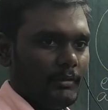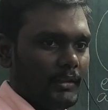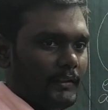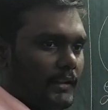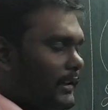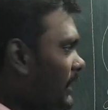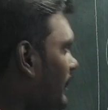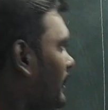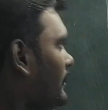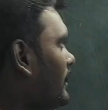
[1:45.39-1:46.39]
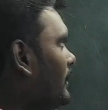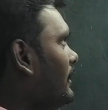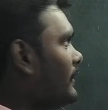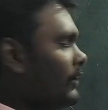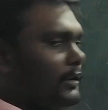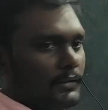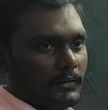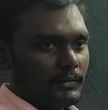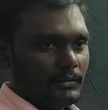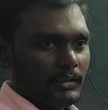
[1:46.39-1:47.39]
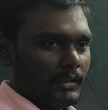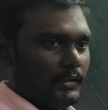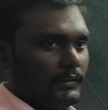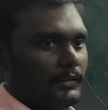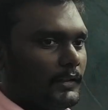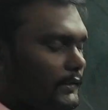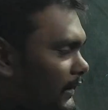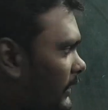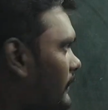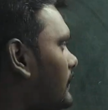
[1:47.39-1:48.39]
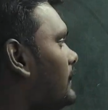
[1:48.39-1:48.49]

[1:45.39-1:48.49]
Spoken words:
One is interior, the other is on the circle, the other is exterior.